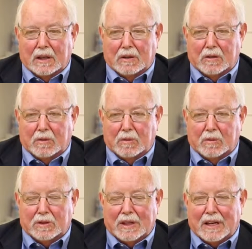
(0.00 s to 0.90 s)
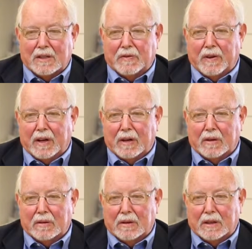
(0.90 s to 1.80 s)
to satisfy
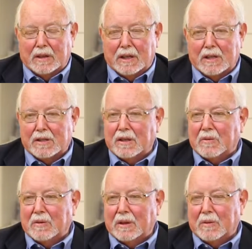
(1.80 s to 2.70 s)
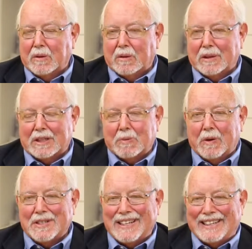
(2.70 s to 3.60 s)
the needs that we were
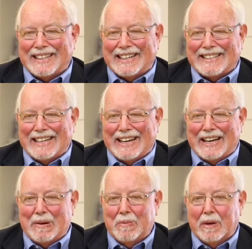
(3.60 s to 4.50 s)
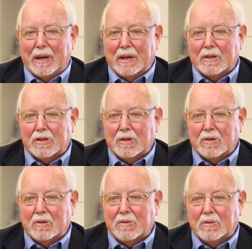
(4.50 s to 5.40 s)
expressing at that time, and
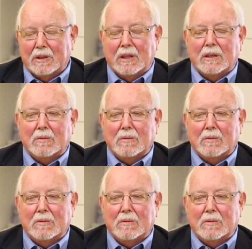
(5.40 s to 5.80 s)
so we did.